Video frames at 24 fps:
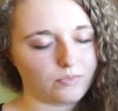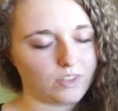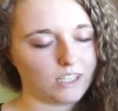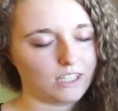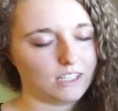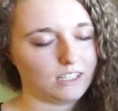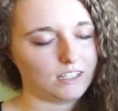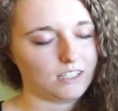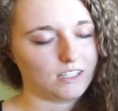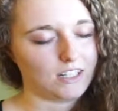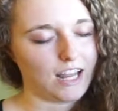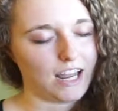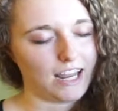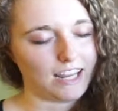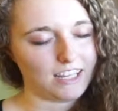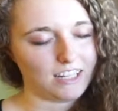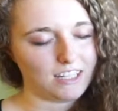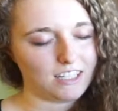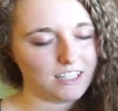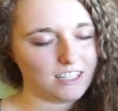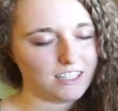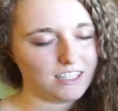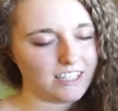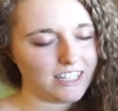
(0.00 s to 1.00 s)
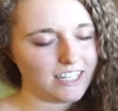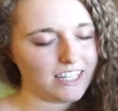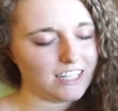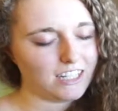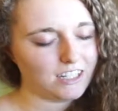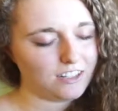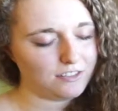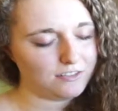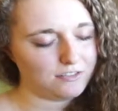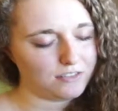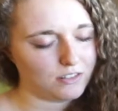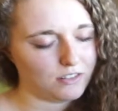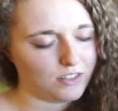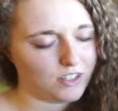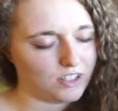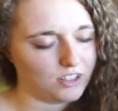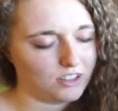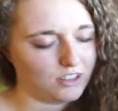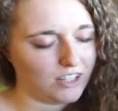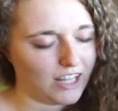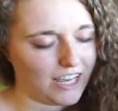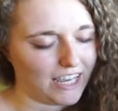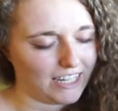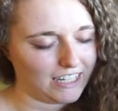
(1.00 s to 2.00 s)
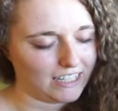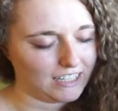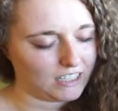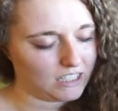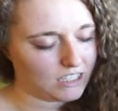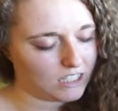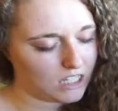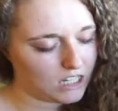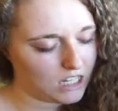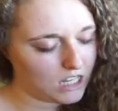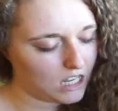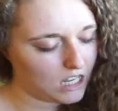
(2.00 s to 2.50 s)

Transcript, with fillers: Mm, I could see it for the light